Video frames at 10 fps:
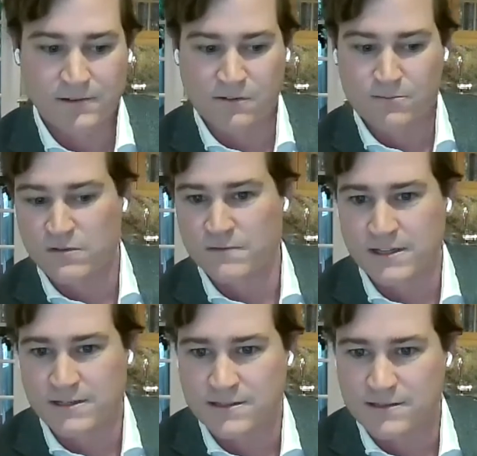remove
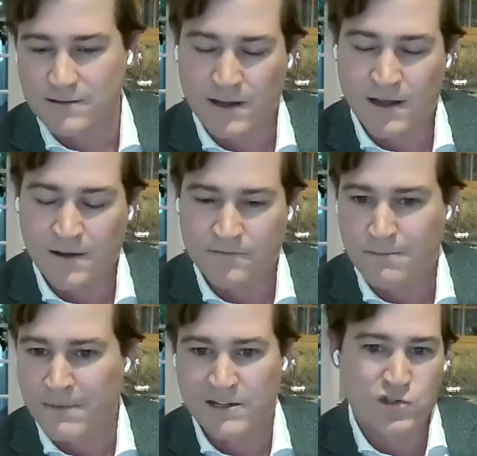this
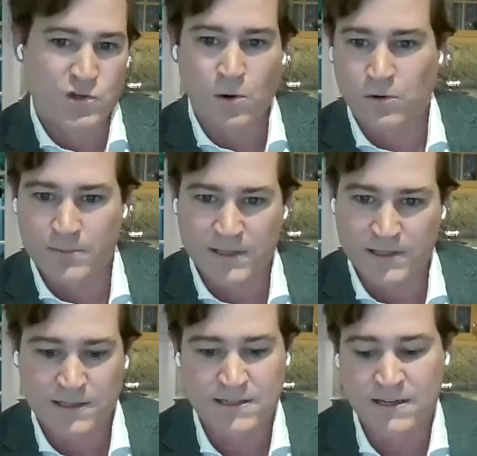from my soul,
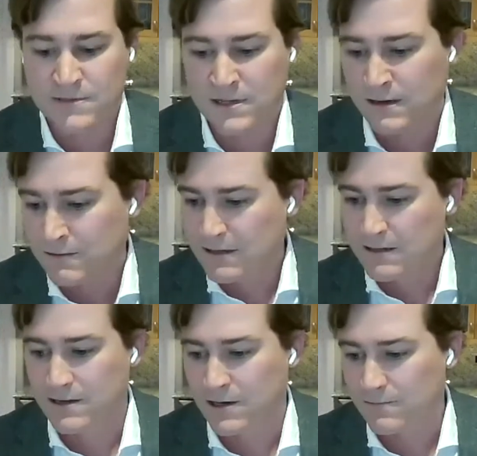because it seems like,
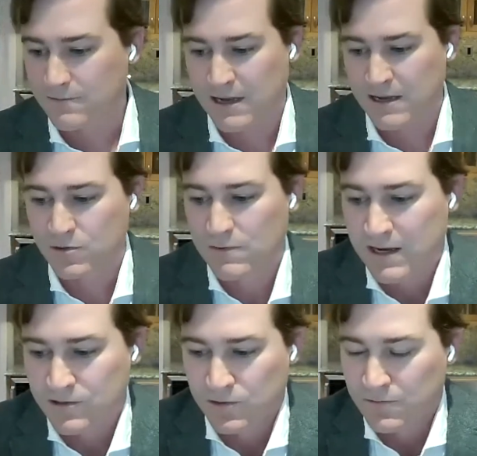as
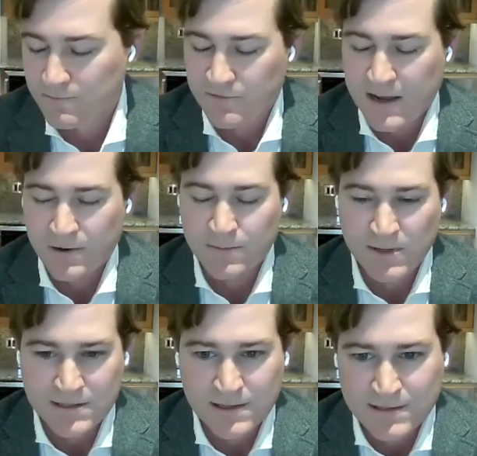you found a
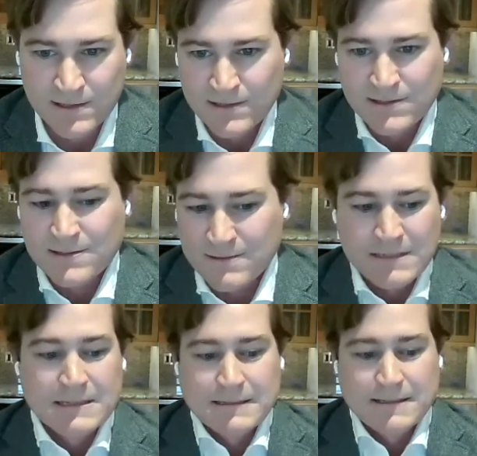business, it's
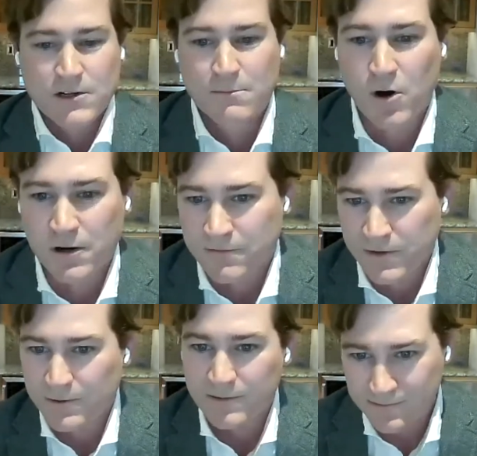part of
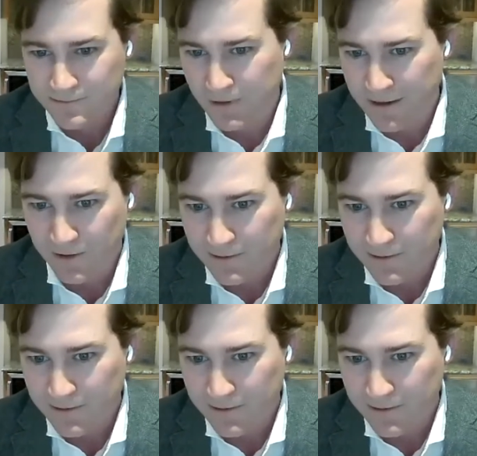you forever.